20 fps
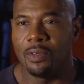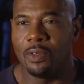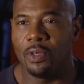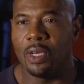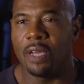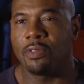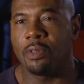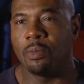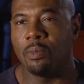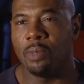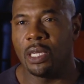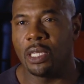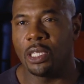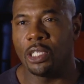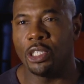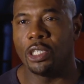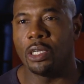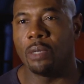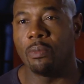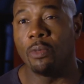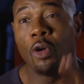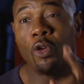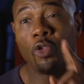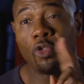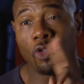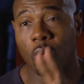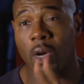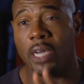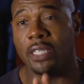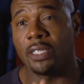You have to be in the gym
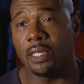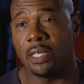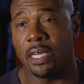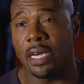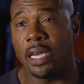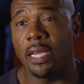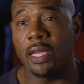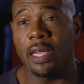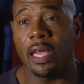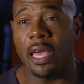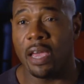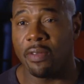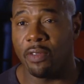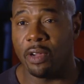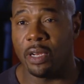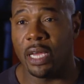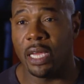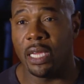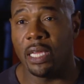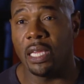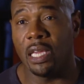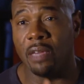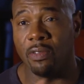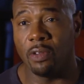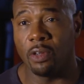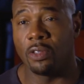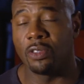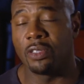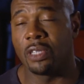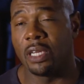twice a day, every day,
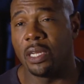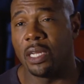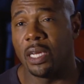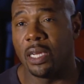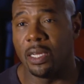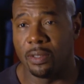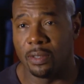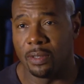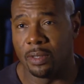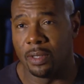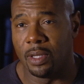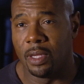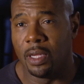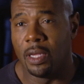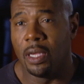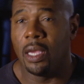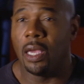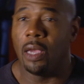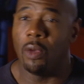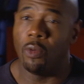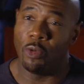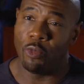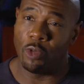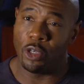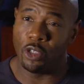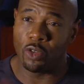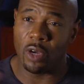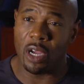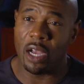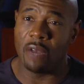even on Sundays. And when
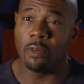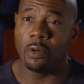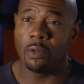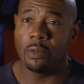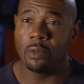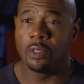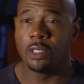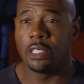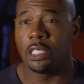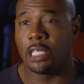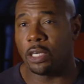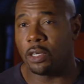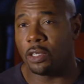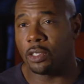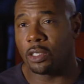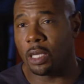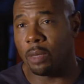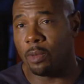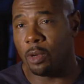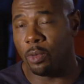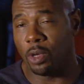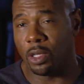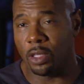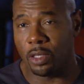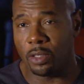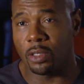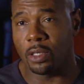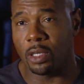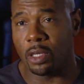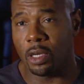we travel, Terry's coming with
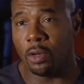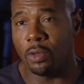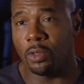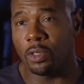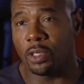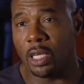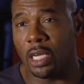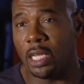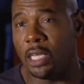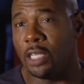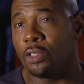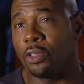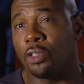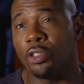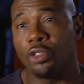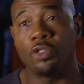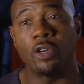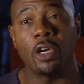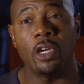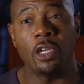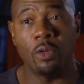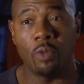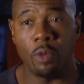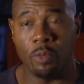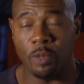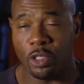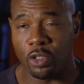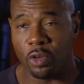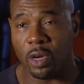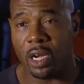us, the coach, and he's going to train you
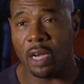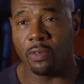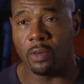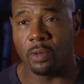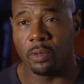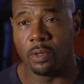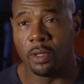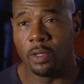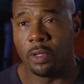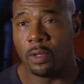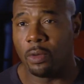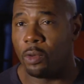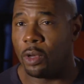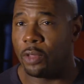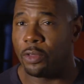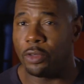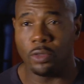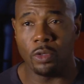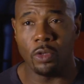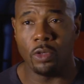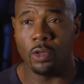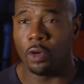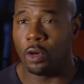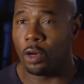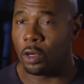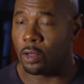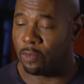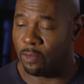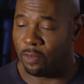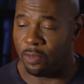when we travel, whether it's New
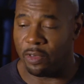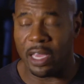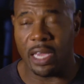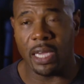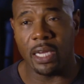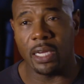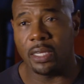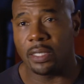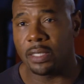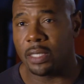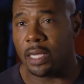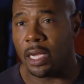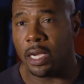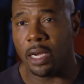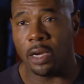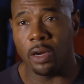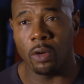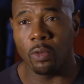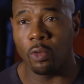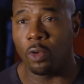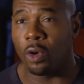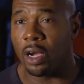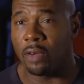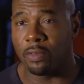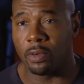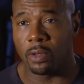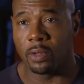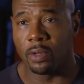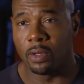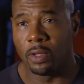York, Vegas, here,
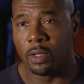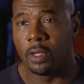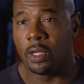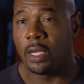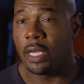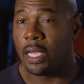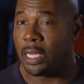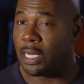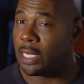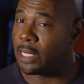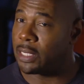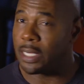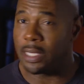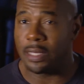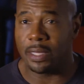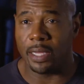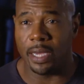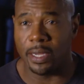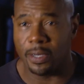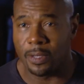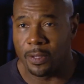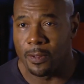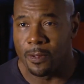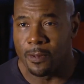wherever. And he did that.